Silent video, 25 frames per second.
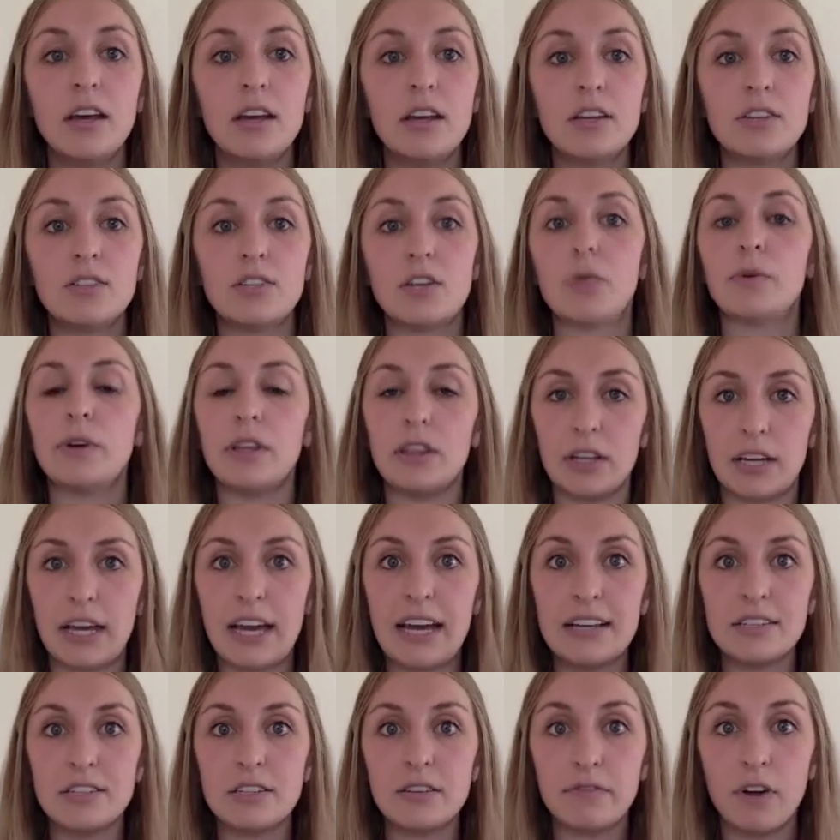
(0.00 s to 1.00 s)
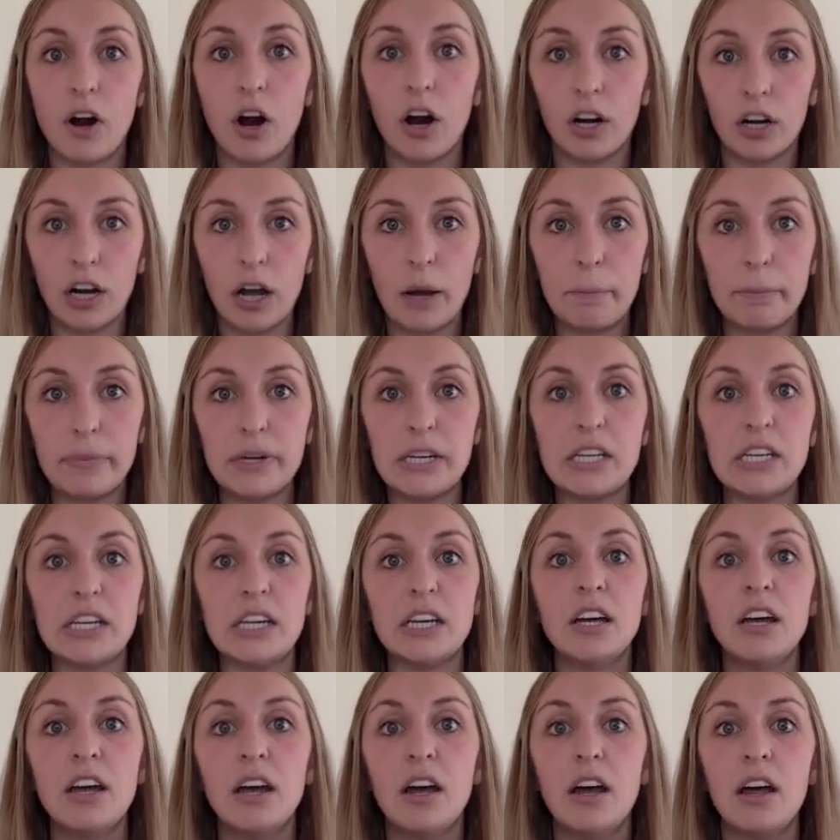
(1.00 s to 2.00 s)
So in the case of our
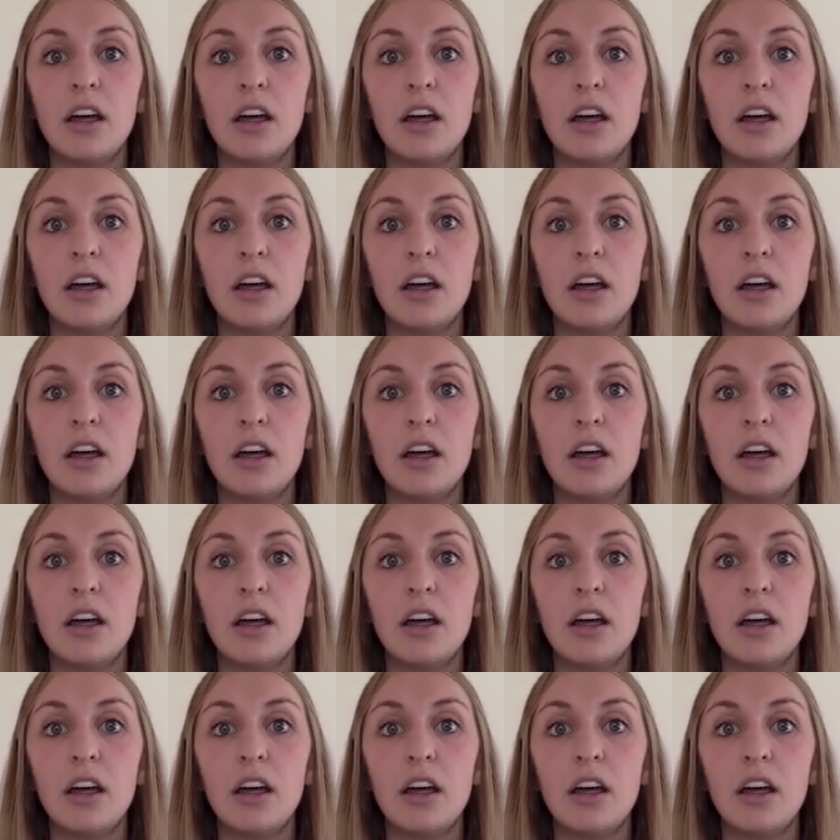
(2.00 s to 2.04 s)
company,